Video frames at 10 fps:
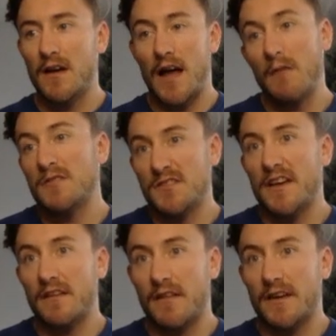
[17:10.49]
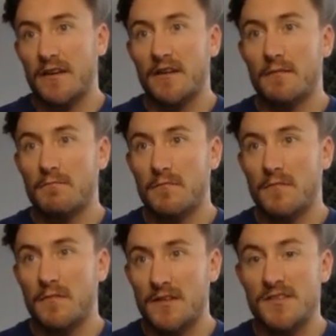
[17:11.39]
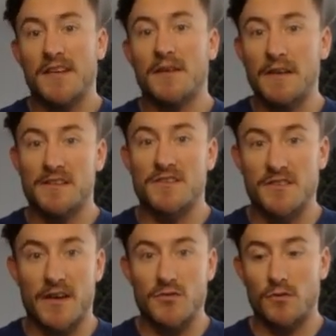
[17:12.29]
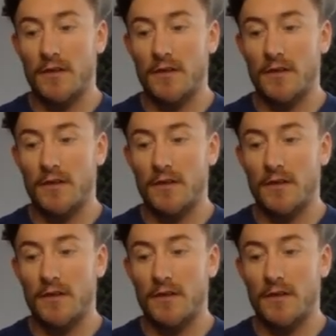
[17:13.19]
I would say a segmented schedule,